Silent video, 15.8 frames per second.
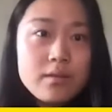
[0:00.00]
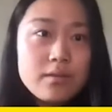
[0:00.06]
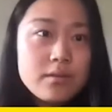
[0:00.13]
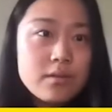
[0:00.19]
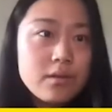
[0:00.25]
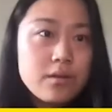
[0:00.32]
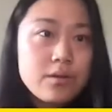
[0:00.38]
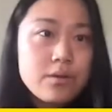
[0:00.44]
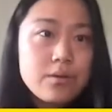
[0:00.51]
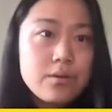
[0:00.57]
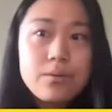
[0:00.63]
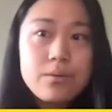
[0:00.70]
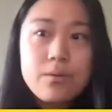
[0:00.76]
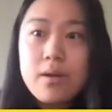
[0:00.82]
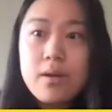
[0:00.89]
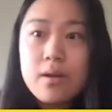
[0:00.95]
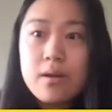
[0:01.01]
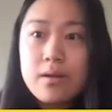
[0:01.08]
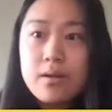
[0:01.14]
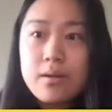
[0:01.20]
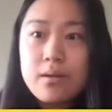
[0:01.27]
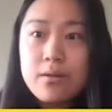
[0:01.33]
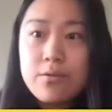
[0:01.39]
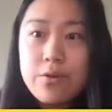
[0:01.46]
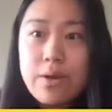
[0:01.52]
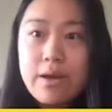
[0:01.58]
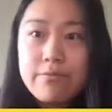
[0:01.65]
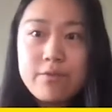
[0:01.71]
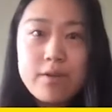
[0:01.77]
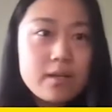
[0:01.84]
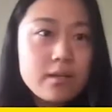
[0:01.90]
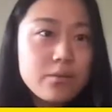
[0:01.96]
So, if you
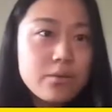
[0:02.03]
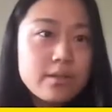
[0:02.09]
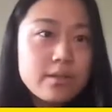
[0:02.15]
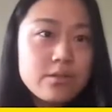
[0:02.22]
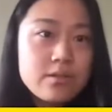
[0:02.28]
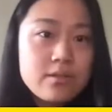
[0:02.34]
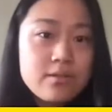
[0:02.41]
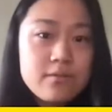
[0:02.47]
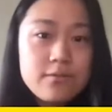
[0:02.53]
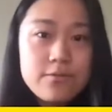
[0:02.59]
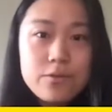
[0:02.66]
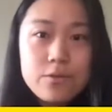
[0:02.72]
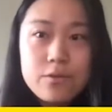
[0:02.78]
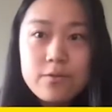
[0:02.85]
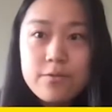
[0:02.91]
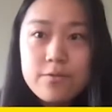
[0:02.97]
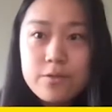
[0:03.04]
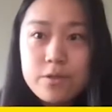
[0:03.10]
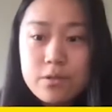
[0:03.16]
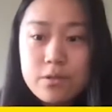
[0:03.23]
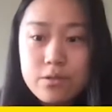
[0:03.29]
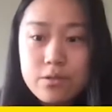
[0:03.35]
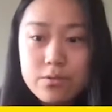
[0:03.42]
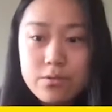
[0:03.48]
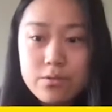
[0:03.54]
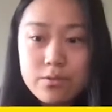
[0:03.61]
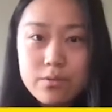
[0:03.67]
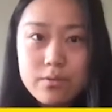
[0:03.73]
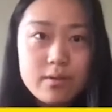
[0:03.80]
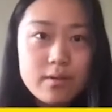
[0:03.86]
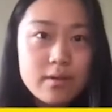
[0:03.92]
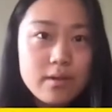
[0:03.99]
have any questions, feel free
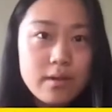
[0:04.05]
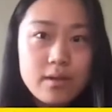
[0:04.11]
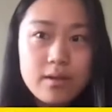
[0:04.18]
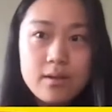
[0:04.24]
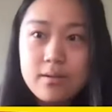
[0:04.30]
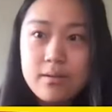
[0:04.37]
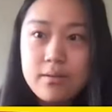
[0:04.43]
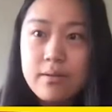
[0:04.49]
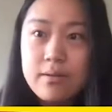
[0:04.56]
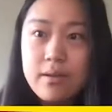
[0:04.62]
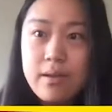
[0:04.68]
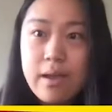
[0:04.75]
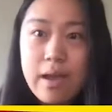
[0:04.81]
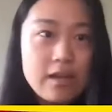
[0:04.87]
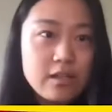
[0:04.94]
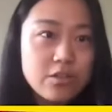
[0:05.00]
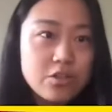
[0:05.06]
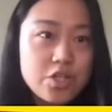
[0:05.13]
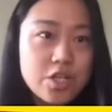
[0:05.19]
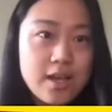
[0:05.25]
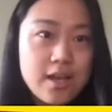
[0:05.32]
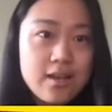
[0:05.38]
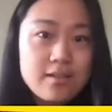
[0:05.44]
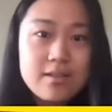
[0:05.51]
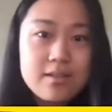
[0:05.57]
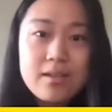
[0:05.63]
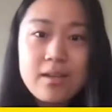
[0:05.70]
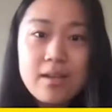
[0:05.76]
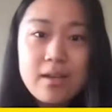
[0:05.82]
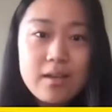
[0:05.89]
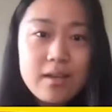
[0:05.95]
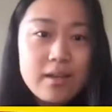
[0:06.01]
to add in chat,
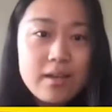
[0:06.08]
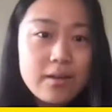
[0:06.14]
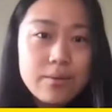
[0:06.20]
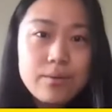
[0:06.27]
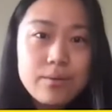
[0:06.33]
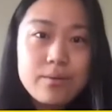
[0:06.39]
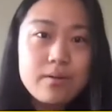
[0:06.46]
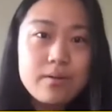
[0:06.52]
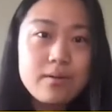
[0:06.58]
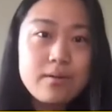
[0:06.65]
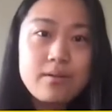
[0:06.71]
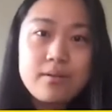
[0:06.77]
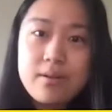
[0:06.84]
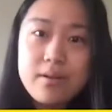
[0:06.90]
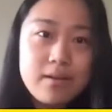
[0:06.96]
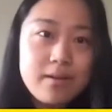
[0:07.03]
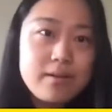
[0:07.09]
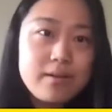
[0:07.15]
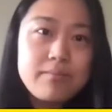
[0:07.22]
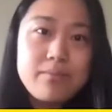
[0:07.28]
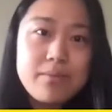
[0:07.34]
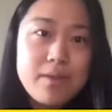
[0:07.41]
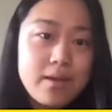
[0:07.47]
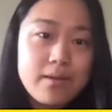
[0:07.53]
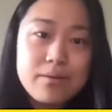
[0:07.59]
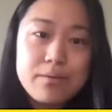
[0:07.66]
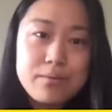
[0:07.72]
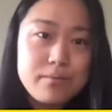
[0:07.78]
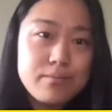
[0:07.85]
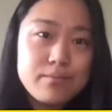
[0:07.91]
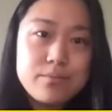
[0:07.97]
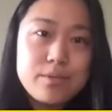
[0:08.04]
or
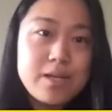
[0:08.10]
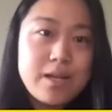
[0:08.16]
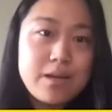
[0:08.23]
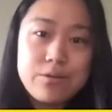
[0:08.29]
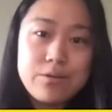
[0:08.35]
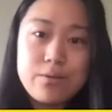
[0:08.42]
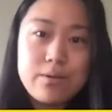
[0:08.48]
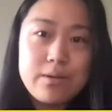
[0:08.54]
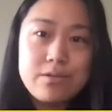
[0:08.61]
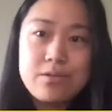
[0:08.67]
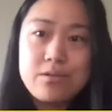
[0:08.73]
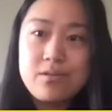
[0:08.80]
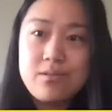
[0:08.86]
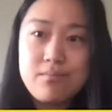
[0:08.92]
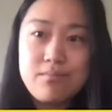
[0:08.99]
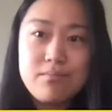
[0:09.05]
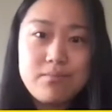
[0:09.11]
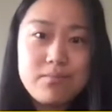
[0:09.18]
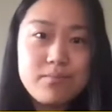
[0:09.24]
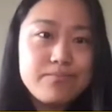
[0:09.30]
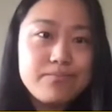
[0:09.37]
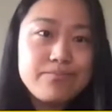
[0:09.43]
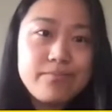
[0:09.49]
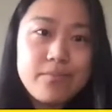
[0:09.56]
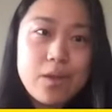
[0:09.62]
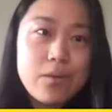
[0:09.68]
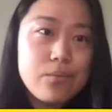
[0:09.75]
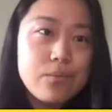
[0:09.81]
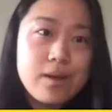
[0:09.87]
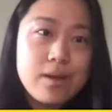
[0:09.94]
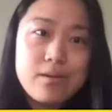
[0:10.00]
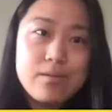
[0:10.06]
I'll read out your question
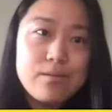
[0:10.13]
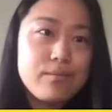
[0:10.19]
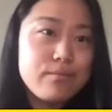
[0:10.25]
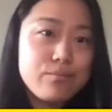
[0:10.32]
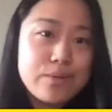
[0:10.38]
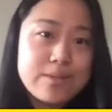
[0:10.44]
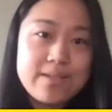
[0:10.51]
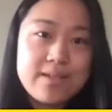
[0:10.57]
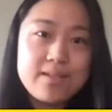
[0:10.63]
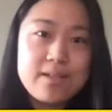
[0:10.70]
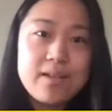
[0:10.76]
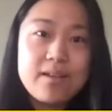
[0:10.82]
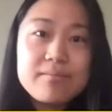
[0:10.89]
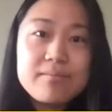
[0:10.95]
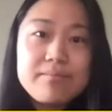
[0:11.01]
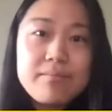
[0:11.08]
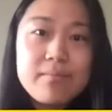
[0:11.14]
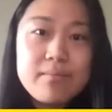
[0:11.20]
while presenting.